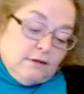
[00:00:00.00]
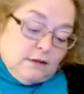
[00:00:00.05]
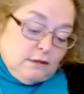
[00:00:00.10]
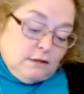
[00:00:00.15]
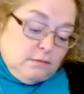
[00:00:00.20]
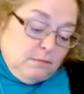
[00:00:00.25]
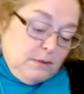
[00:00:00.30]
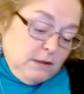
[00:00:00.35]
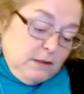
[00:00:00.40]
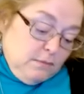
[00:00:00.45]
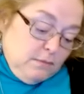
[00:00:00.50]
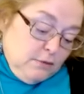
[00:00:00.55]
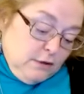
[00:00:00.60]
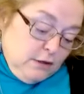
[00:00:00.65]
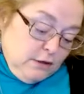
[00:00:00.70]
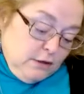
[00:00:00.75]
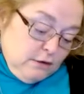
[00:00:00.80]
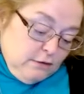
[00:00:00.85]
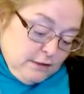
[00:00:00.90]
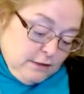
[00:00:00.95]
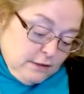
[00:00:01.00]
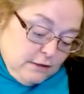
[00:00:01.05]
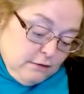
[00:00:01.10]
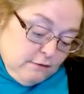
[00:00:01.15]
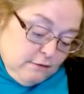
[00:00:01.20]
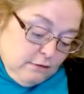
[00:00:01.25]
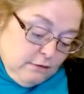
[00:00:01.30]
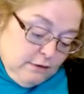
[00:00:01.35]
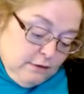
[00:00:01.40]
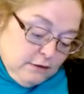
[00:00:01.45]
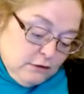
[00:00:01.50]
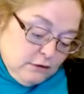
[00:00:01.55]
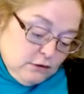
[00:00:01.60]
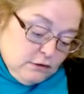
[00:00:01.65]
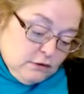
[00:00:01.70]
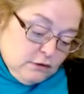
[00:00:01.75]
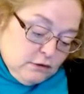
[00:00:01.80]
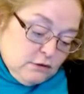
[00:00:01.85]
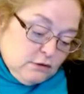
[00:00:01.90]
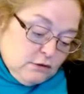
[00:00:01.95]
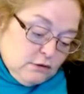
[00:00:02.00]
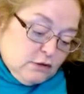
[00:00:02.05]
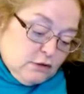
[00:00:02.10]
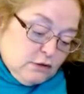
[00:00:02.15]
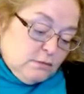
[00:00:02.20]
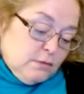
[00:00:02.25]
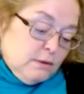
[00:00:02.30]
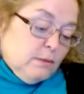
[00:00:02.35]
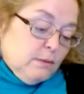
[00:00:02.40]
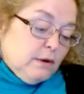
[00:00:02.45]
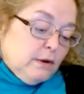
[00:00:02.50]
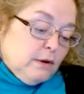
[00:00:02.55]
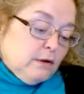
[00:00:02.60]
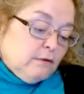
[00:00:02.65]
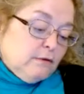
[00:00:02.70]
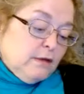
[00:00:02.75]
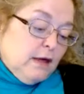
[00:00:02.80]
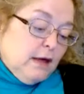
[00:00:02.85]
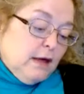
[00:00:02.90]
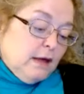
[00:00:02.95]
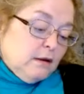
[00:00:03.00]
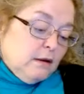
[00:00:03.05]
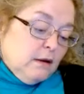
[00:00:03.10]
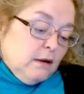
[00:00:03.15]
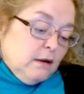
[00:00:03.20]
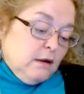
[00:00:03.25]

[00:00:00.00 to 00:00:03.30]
that's being pretty aggressive around you. So just be aware of that.